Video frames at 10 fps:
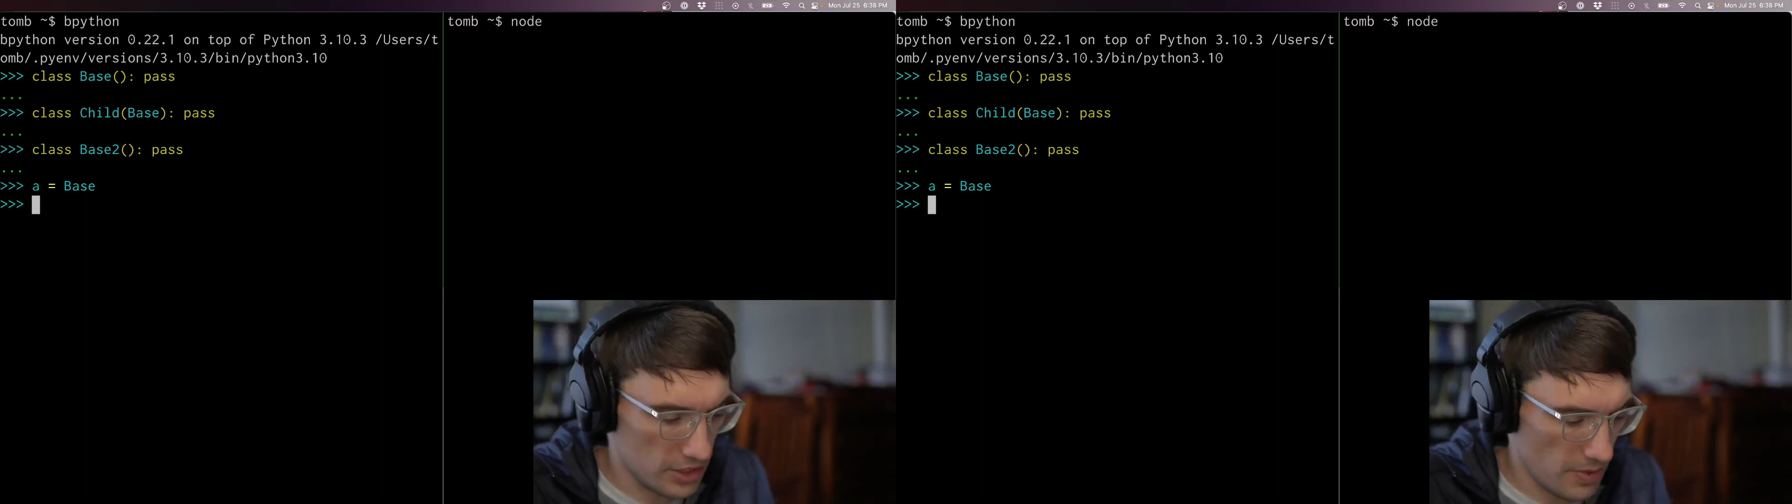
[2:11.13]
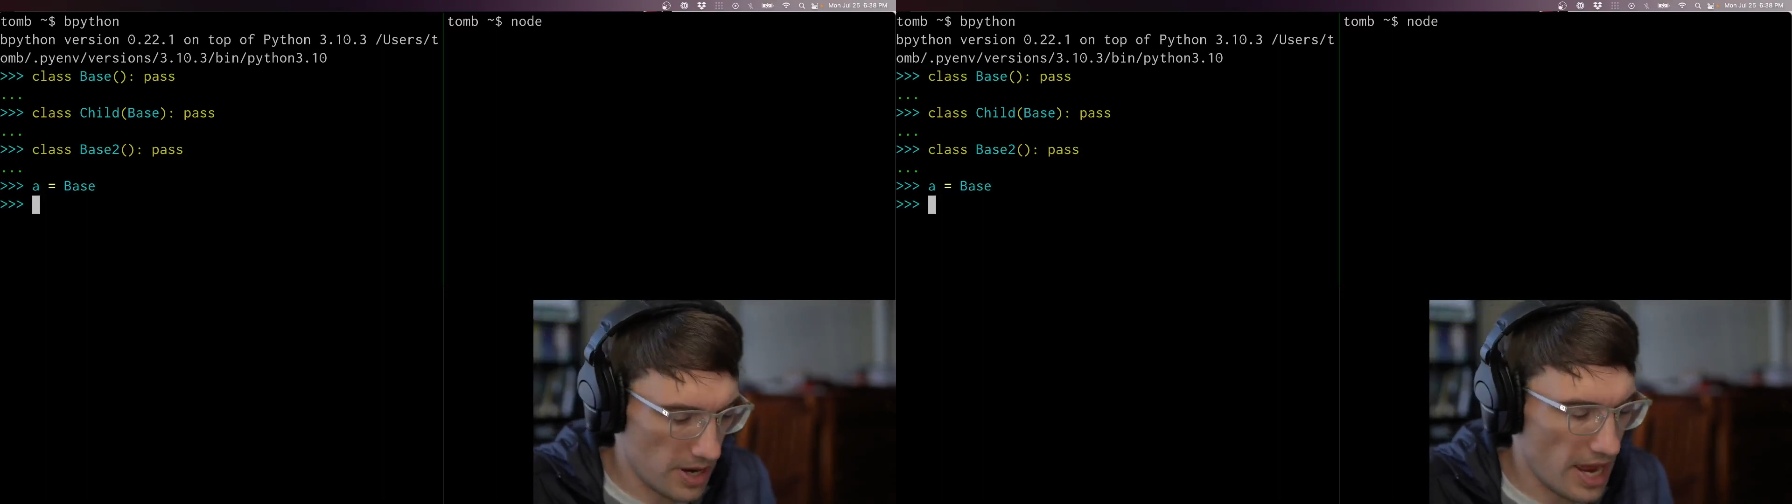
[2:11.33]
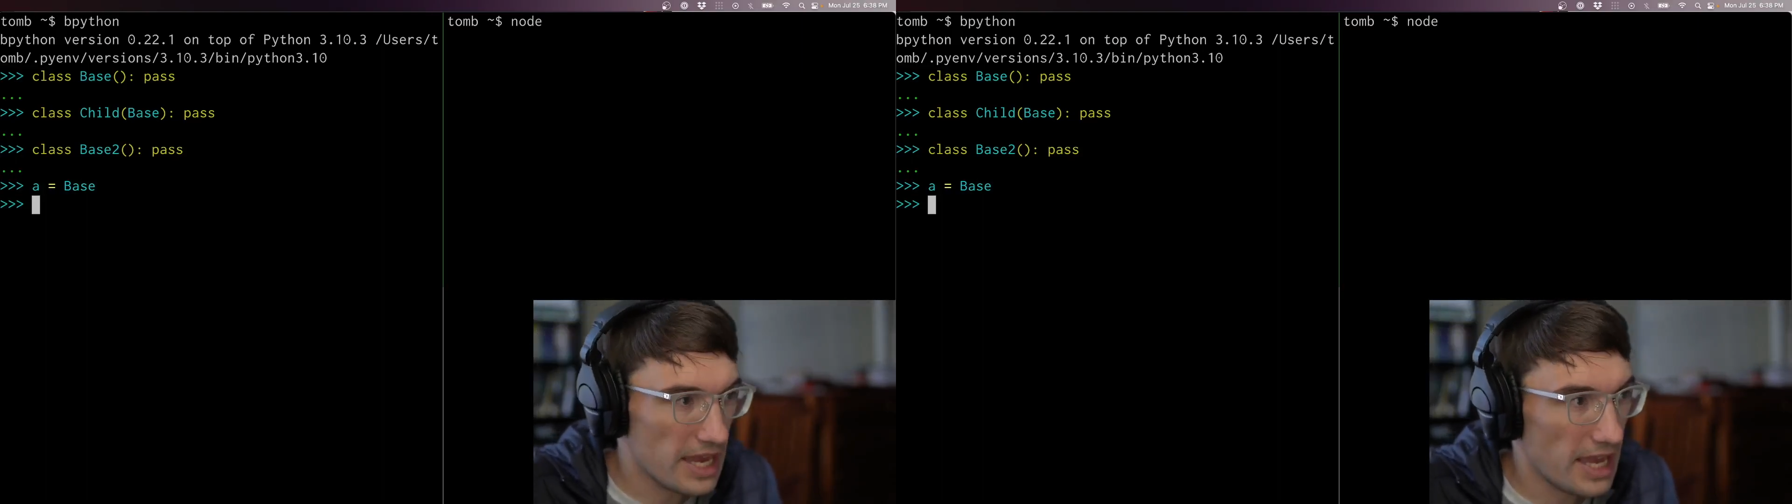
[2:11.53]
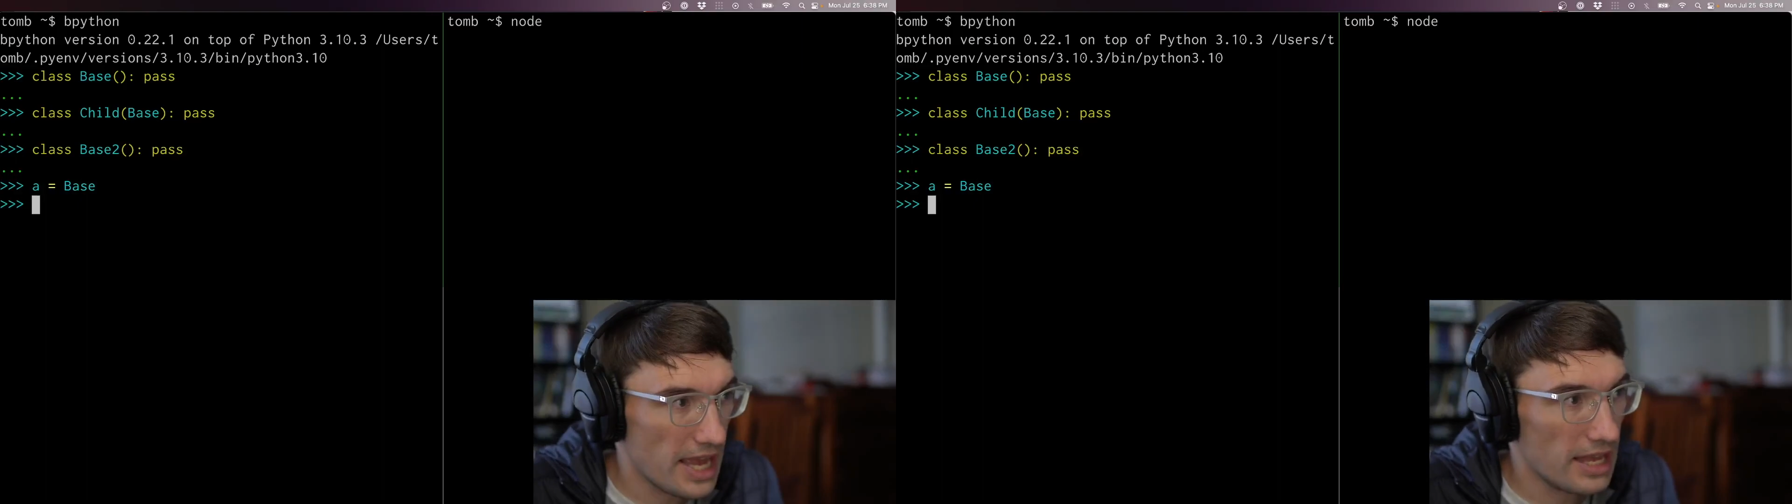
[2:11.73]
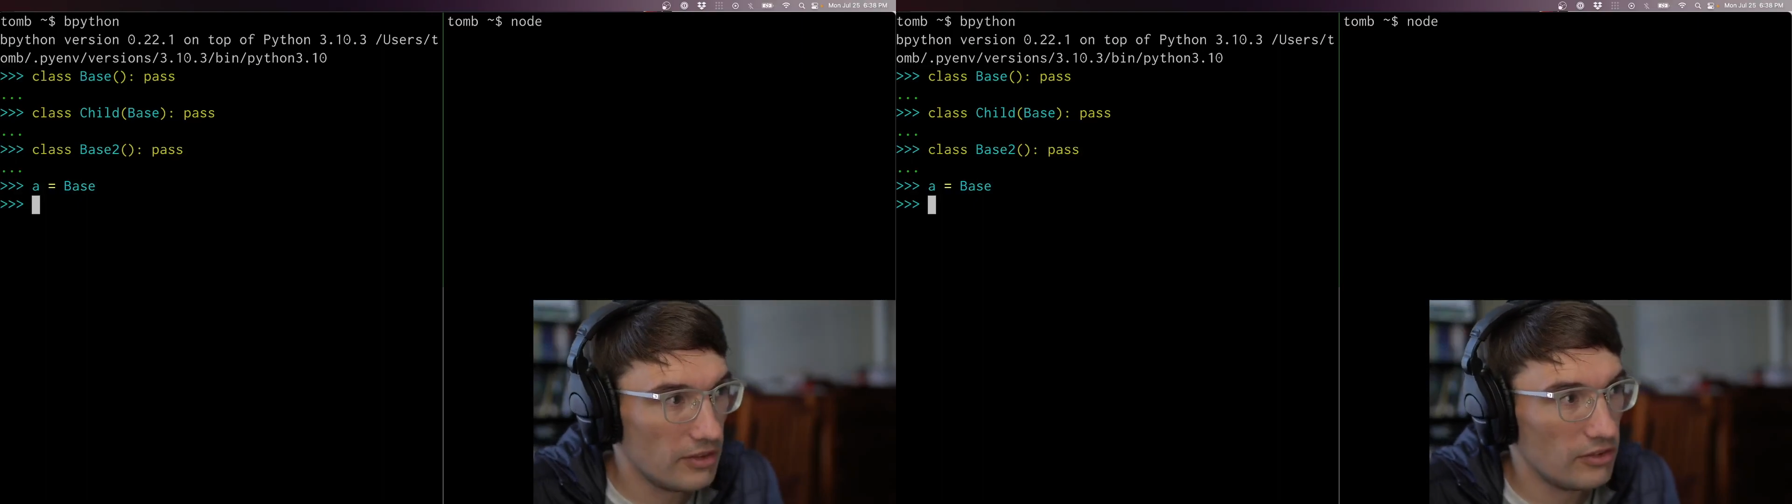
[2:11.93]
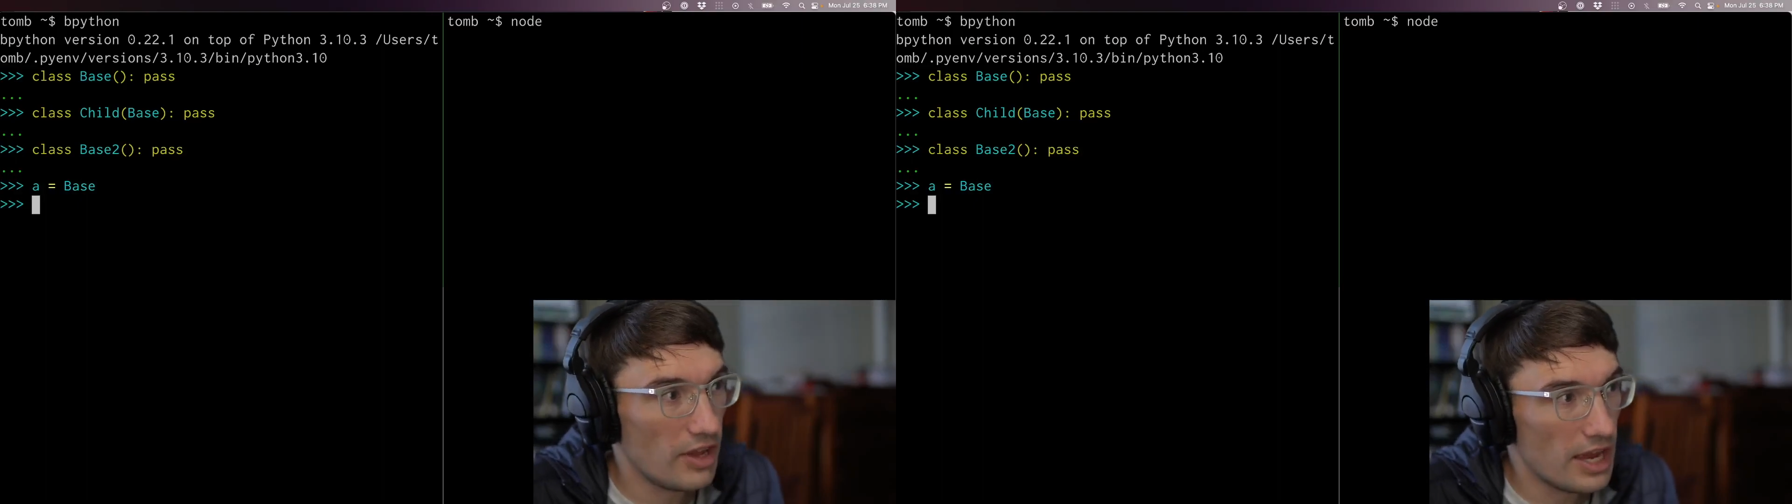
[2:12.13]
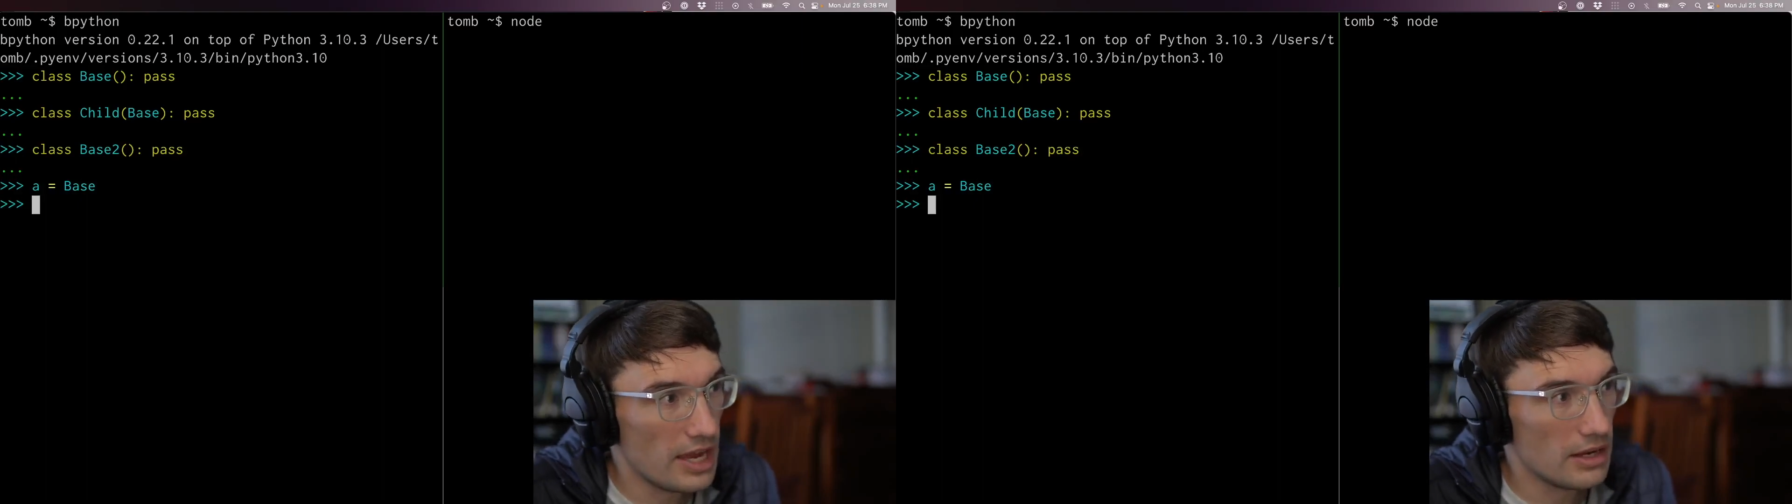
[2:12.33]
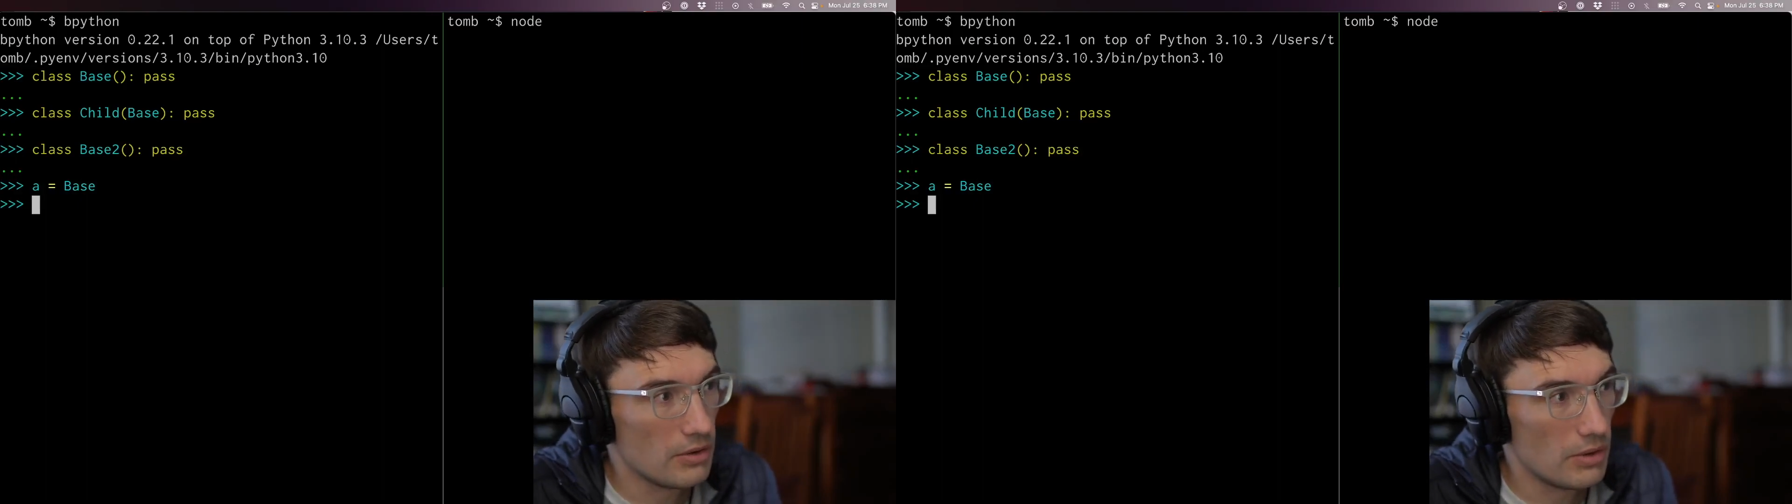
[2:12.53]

where I can say,